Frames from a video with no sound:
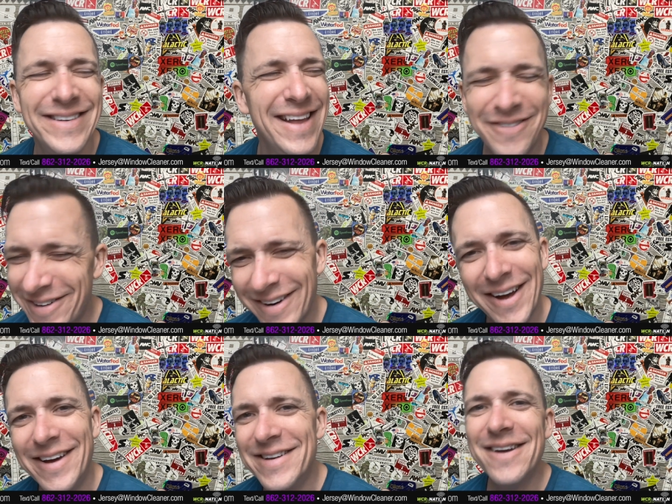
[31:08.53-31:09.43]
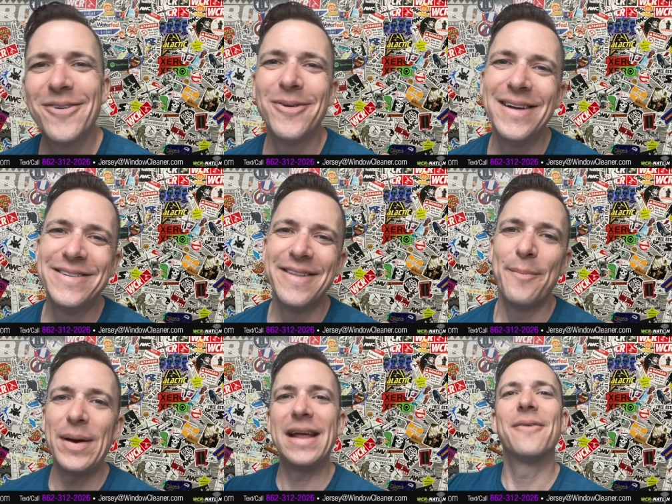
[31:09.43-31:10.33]
never, never will I do
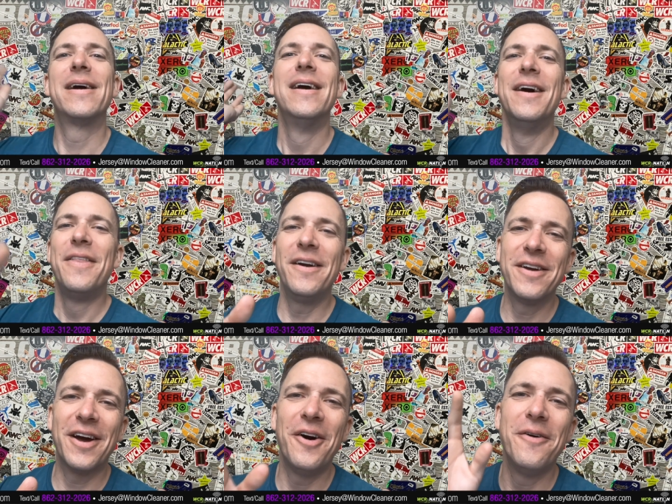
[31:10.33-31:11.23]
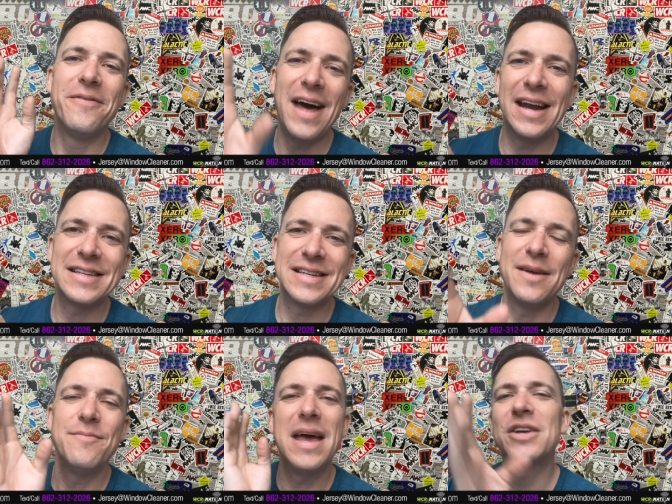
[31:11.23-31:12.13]
that. But anyway, there you go. That is
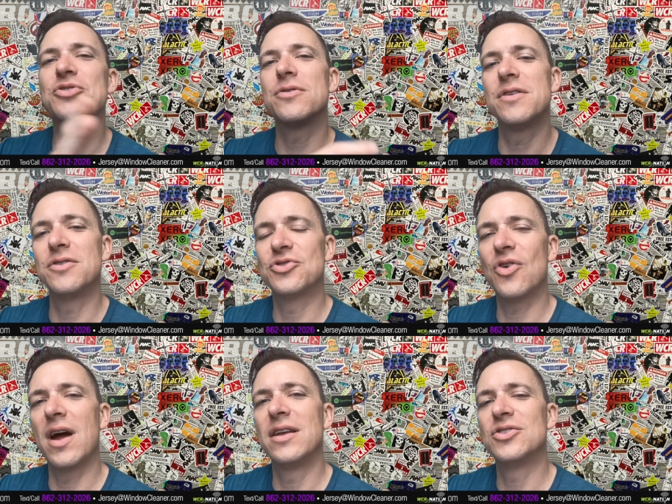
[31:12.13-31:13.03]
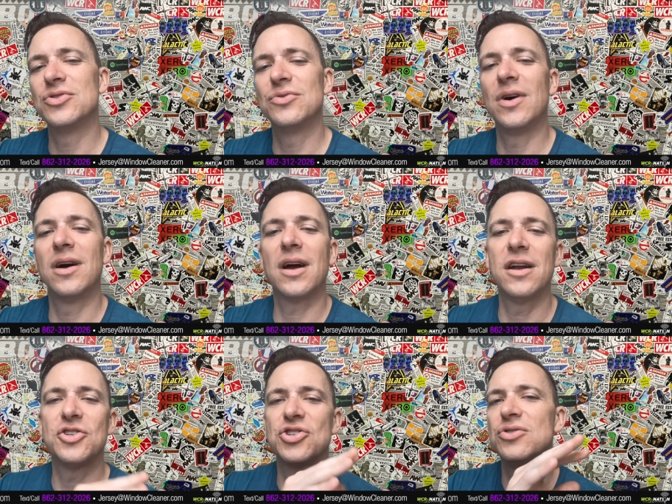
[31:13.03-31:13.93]
it. Make sure that you're trying to uh, kind
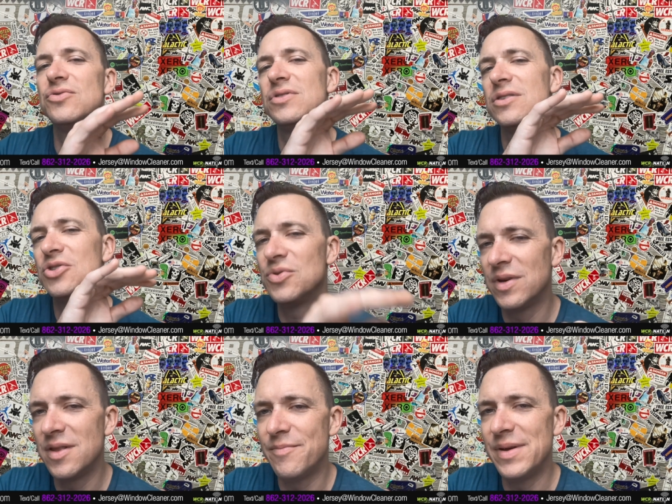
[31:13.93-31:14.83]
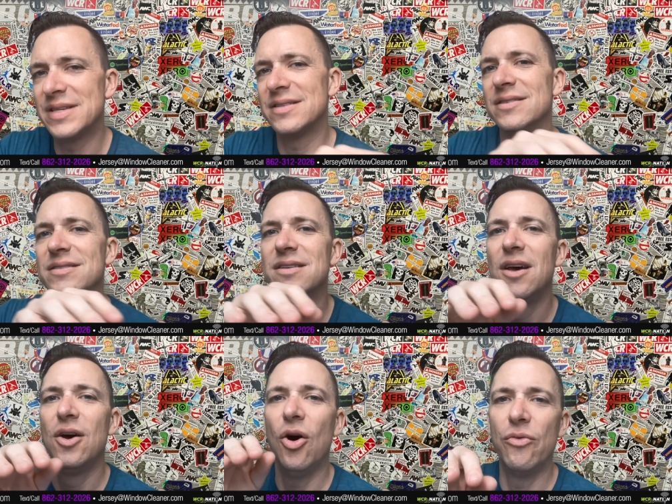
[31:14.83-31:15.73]
of choose doing the business
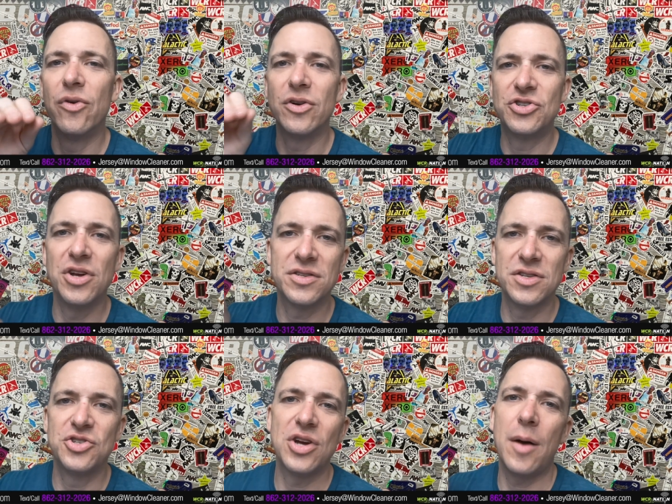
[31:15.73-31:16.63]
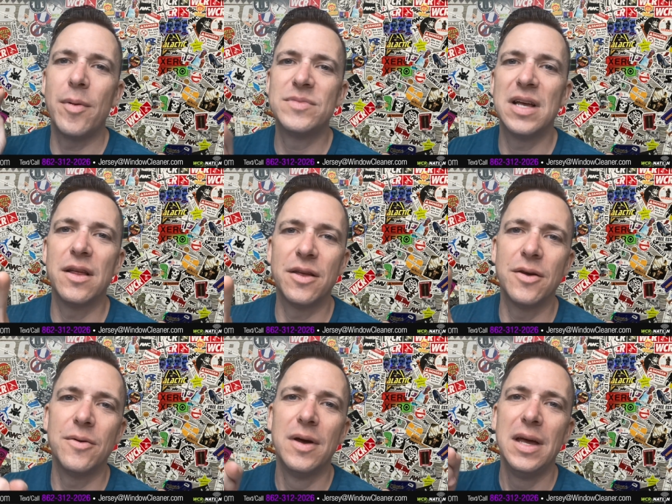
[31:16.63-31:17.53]
over just a job. I'm telling
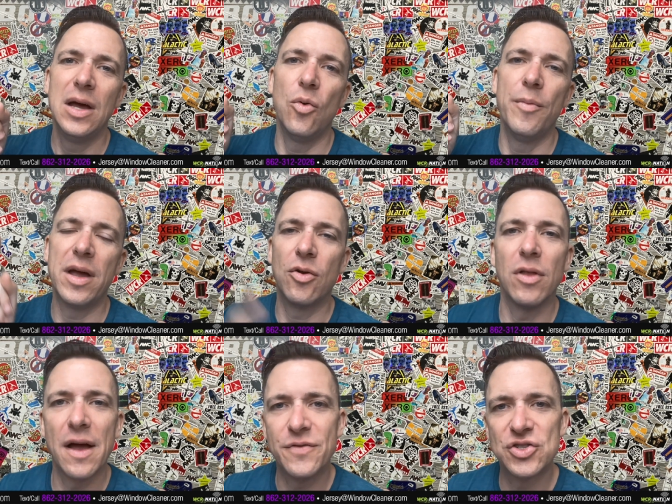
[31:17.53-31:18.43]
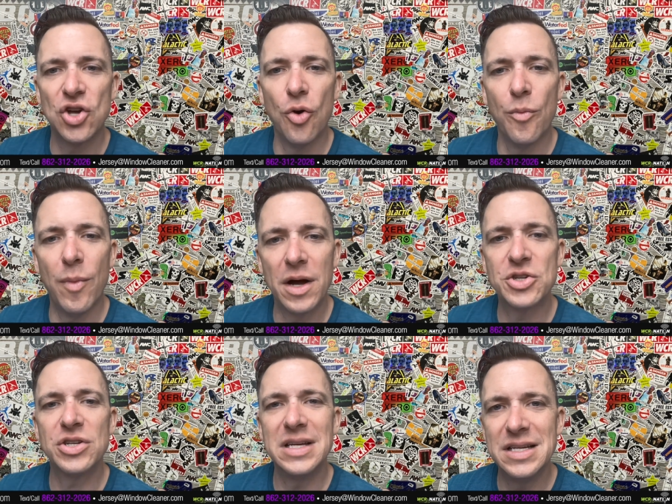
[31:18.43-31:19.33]
you, it will make your life so
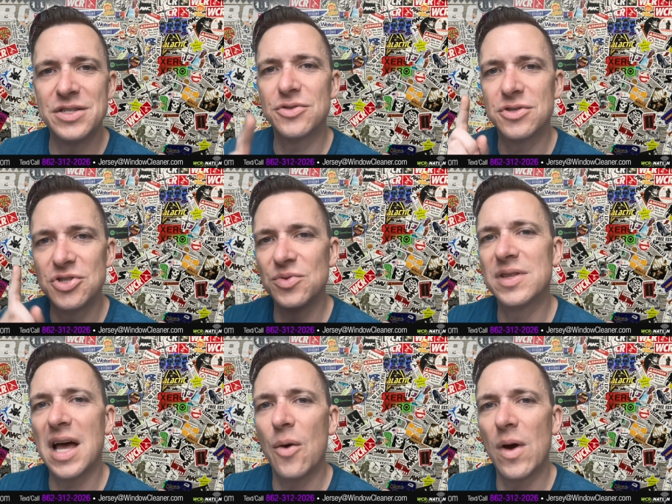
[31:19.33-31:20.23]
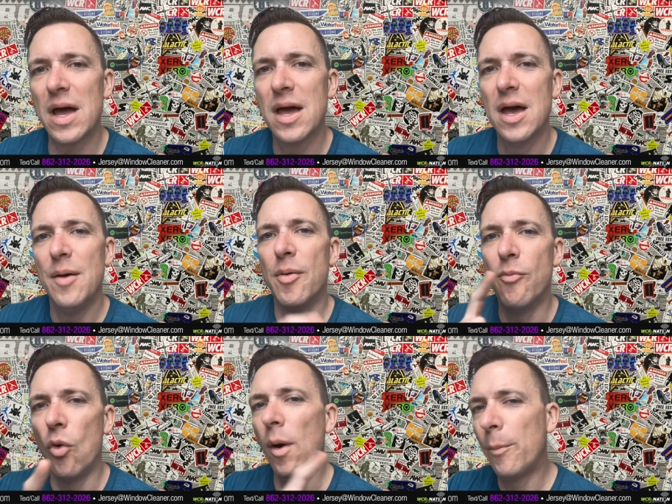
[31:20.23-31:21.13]
much easier to do it that way. But
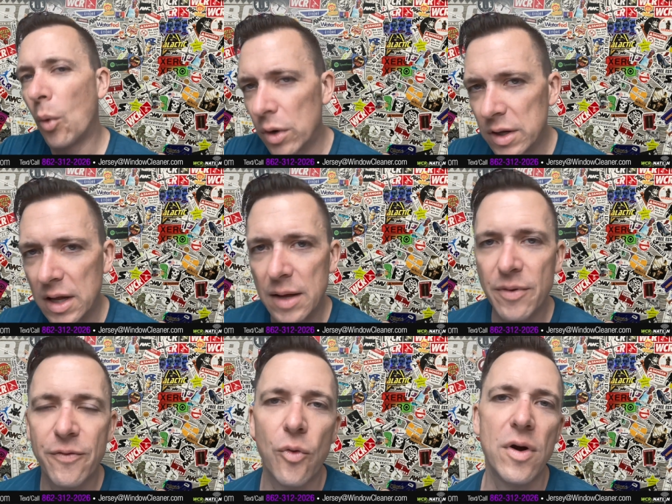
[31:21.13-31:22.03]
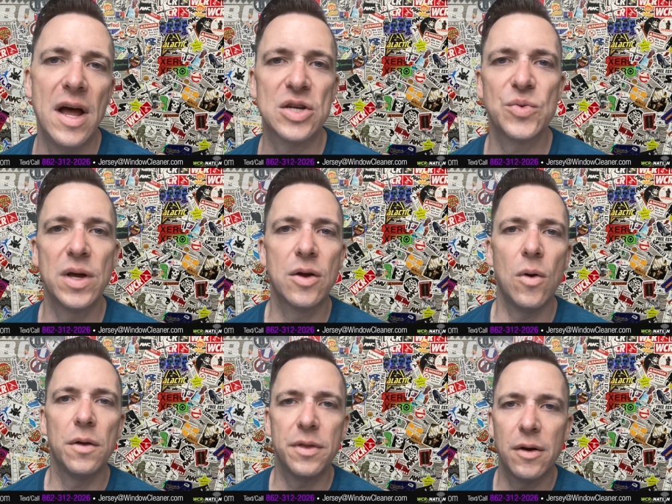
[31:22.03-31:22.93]
more importantly, before next week,
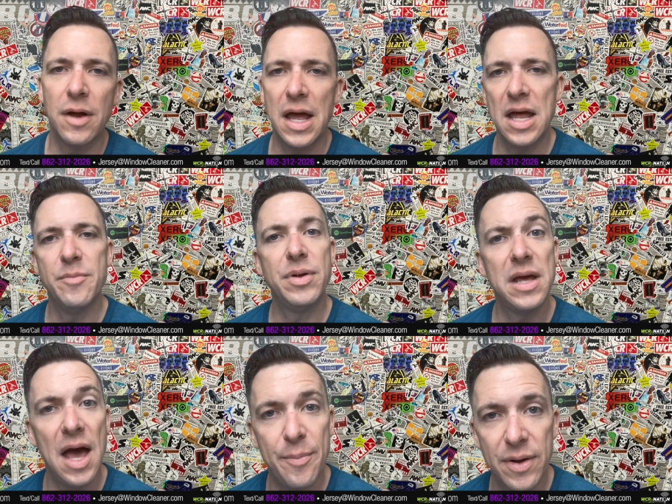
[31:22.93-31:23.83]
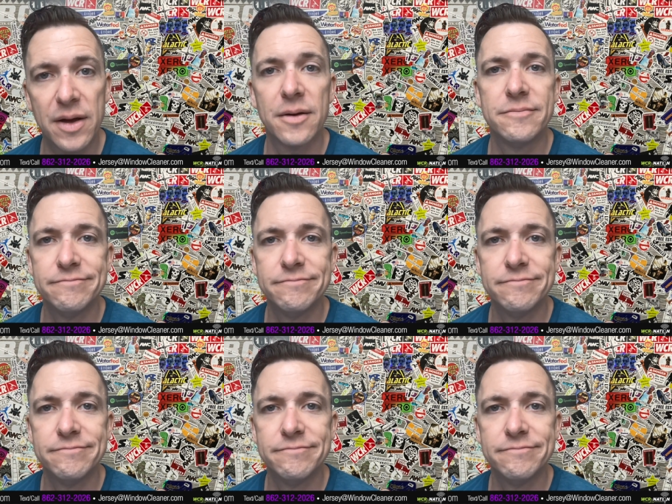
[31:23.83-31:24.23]
go out there and be epic.